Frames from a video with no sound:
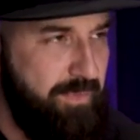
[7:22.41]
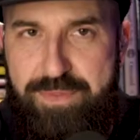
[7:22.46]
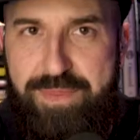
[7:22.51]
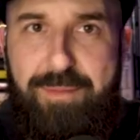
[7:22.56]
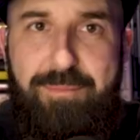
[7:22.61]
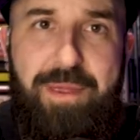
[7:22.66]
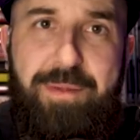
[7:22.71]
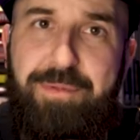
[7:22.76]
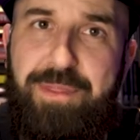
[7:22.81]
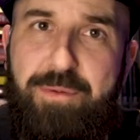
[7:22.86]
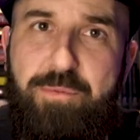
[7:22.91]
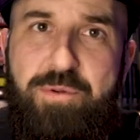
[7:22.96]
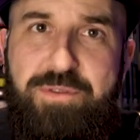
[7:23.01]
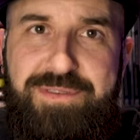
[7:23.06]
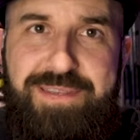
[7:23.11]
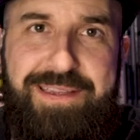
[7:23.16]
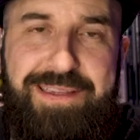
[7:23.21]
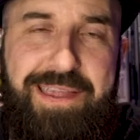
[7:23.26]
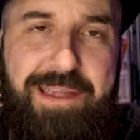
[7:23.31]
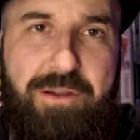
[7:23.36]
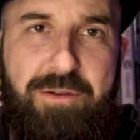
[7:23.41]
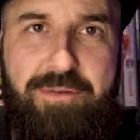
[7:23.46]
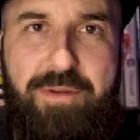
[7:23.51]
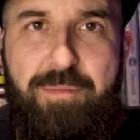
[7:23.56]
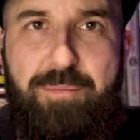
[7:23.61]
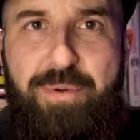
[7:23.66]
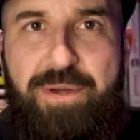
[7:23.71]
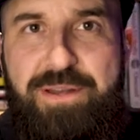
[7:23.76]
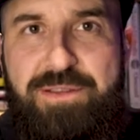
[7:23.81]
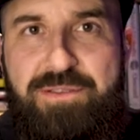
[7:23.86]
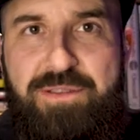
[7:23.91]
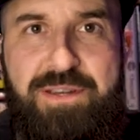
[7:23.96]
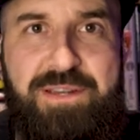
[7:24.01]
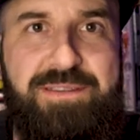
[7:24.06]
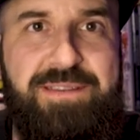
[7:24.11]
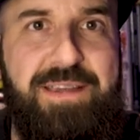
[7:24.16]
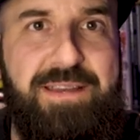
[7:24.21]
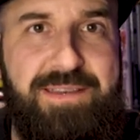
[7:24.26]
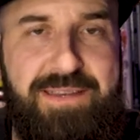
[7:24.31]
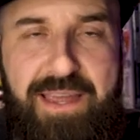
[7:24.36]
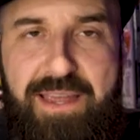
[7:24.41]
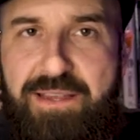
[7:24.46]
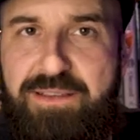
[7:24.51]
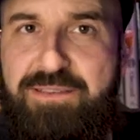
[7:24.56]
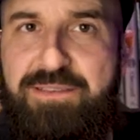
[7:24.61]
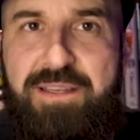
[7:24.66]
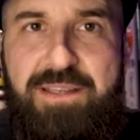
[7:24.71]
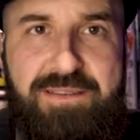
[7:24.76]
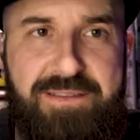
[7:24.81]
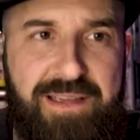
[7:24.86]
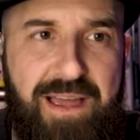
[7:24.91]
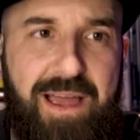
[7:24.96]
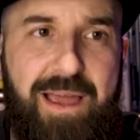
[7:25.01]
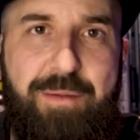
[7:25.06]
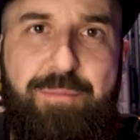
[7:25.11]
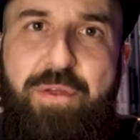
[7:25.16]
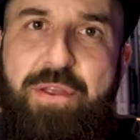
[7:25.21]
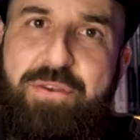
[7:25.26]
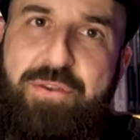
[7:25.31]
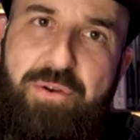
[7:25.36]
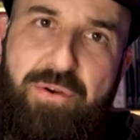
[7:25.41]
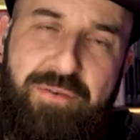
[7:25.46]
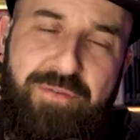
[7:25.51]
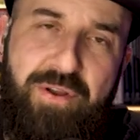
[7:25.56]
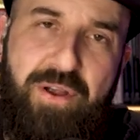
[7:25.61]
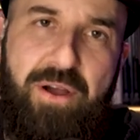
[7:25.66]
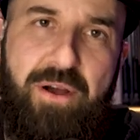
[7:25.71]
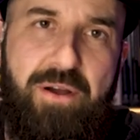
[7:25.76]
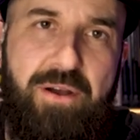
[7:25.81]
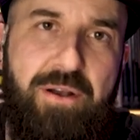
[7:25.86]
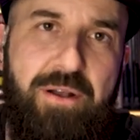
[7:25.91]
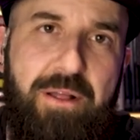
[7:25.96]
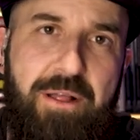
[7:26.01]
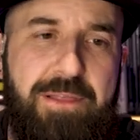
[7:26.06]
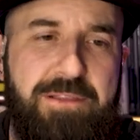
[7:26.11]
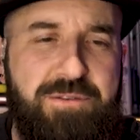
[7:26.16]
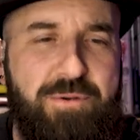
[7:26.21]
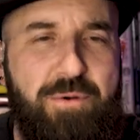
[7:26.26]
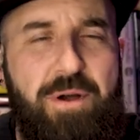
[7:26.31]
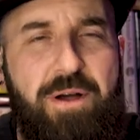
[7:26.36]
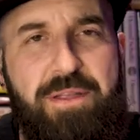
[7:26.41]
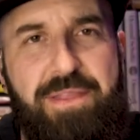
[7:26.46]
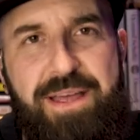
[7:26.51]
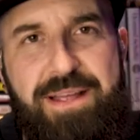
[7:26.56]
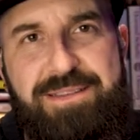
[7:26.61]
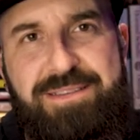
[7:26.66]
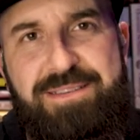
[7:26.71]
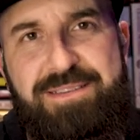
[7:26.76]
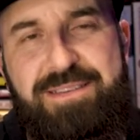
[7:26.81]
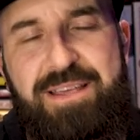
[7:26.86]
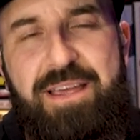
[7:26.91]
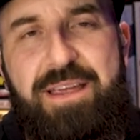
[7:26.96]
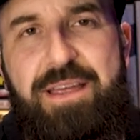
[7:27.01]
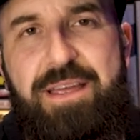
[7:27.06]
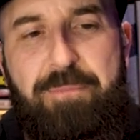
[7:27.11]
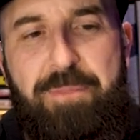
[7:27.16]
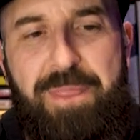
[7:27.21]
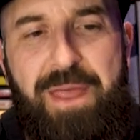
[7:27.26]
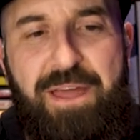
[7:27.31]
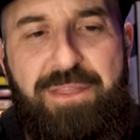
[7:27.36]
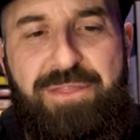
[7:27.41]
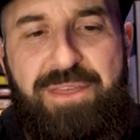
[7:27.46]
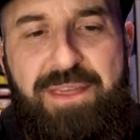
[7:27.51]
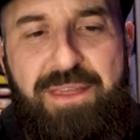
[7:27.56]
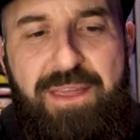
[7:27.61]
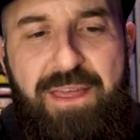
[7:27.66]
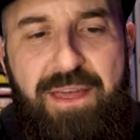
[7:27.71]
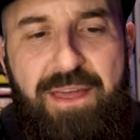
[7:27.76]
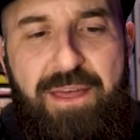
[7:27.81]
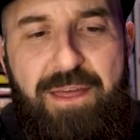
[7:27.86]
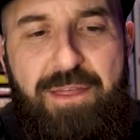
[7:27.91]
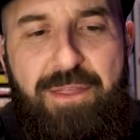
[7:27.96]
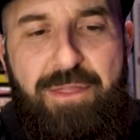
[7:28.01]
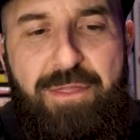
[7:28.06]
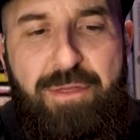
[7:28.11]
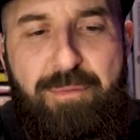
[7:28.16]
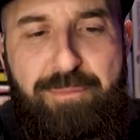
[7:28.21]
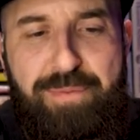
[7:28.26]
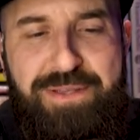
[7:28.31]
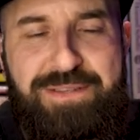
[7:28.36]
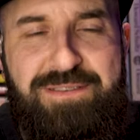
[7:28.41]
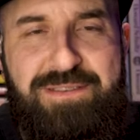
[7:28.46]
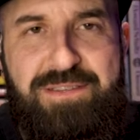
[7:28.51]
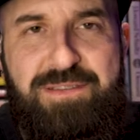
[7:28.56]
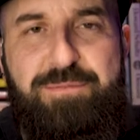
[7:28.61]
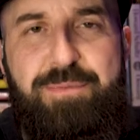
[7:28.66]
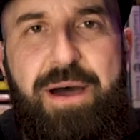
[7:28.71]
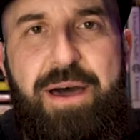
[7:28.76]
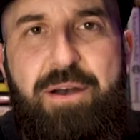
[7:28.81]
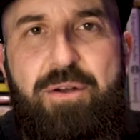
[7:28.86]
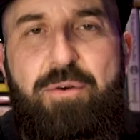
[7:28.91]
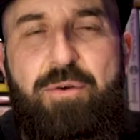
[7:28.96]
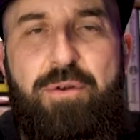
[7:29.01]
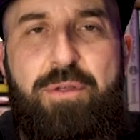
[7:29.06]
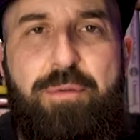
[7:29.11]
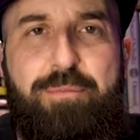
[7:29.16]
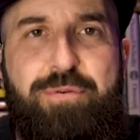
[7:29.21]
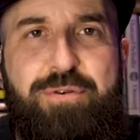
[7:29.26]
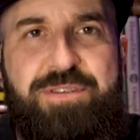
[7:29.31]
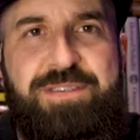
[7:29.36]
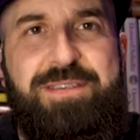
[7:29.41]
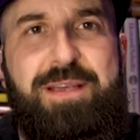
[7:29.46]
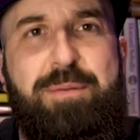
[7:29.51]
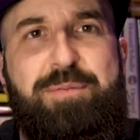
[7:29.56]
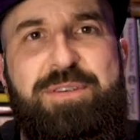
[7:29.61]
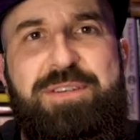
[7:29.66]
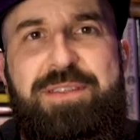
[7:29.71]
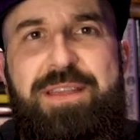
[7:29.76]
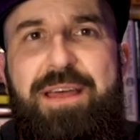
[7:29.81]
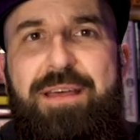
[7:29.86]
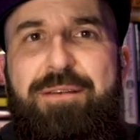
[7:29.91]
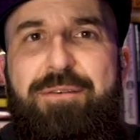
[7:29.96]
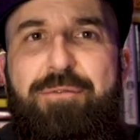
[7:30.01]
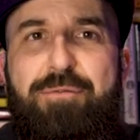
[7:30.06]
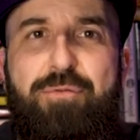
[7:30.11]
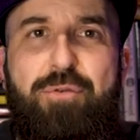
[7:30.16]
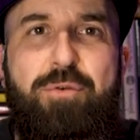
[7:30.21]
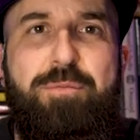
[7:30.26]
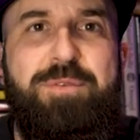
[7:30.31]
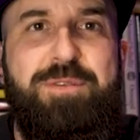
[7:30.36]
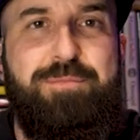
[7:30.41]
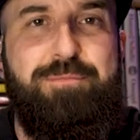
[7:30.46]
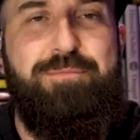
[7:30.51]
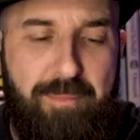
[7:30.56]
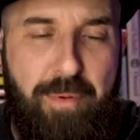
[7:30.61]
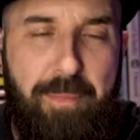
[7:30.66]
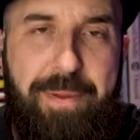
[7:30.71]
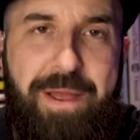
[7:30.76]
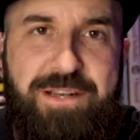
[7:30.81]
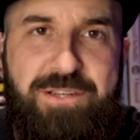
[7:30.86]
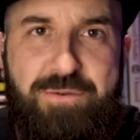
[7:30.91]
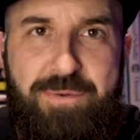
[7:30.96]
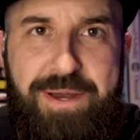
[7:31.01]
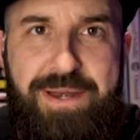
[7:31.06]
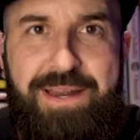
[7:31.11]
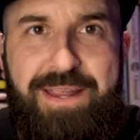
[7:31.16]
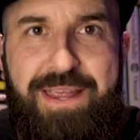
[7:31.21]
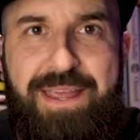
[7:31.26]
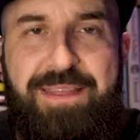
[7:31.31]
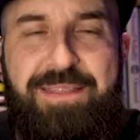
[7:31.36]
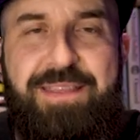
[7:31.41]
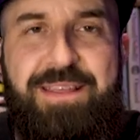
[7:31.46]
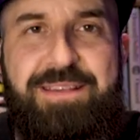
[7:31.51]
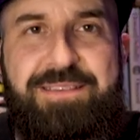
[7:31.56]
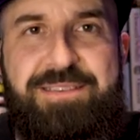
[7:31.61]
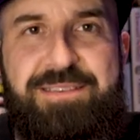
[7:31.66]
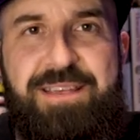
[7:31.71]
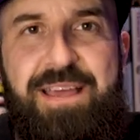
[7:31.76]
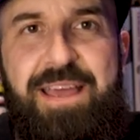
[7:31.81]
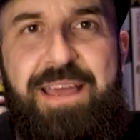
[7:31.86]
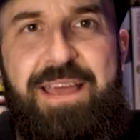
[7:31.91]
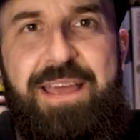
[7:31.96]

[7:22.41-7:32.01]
they maybe they will take care of it but it's going to take days and time and you don't have a car so all that to say i think the business model or the perception that vroom is perpetuating in this